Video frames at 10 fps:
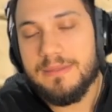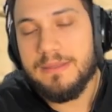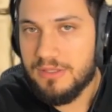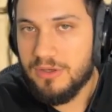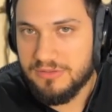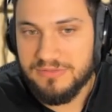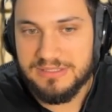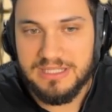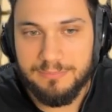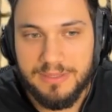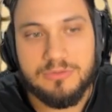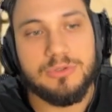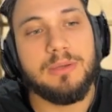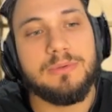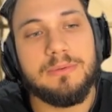lots of things like pets,
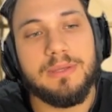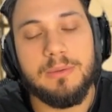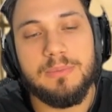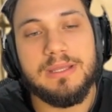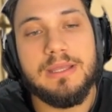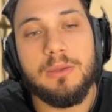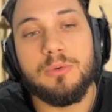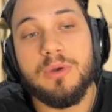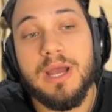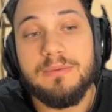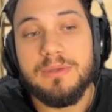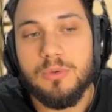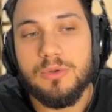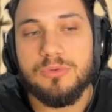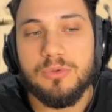which are very valuable. And there are also alpha
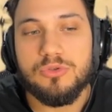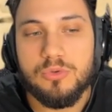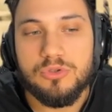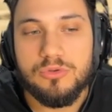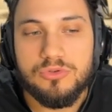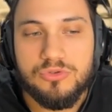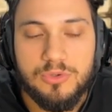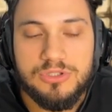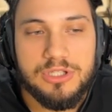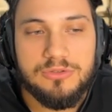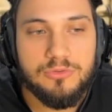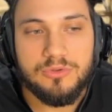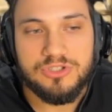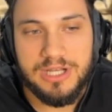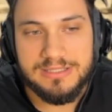coins, which you'll use to exchange
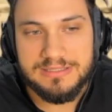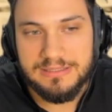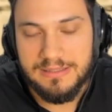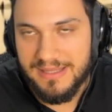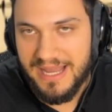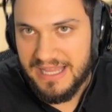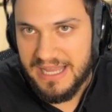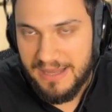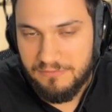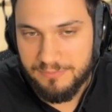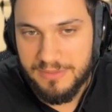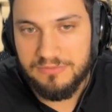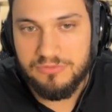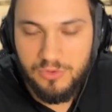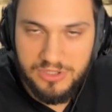for chests. I haven't been
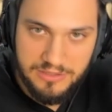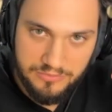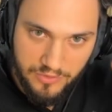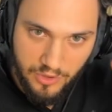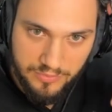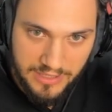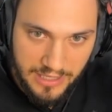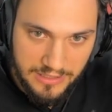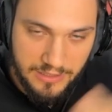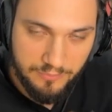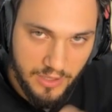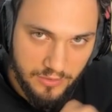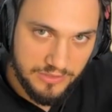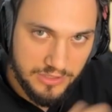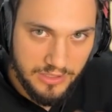fully informed yet
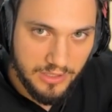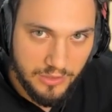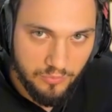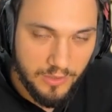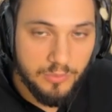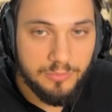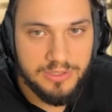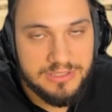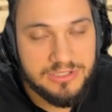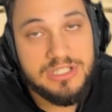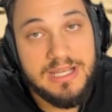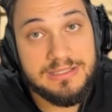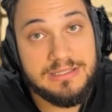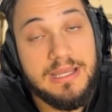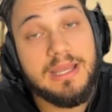about what will be in these
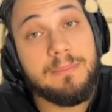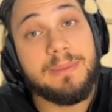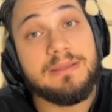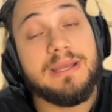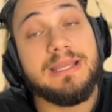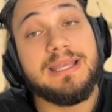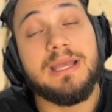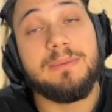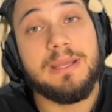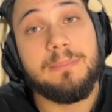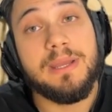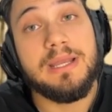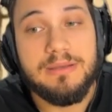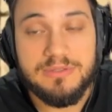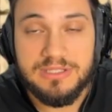chests, but if anything comes up,
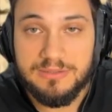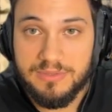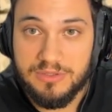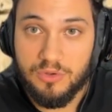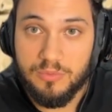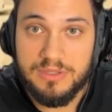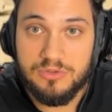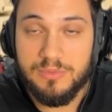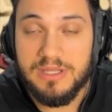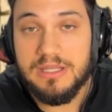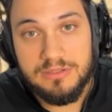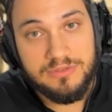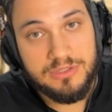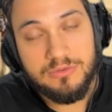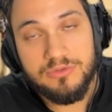I'll leave it in a pinned comment or make another
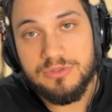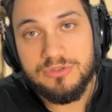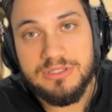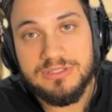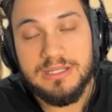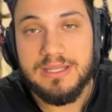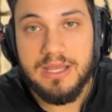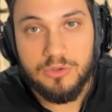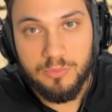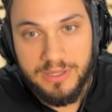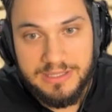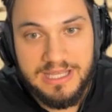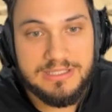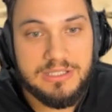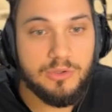video if you're interested. I'll know by the likes and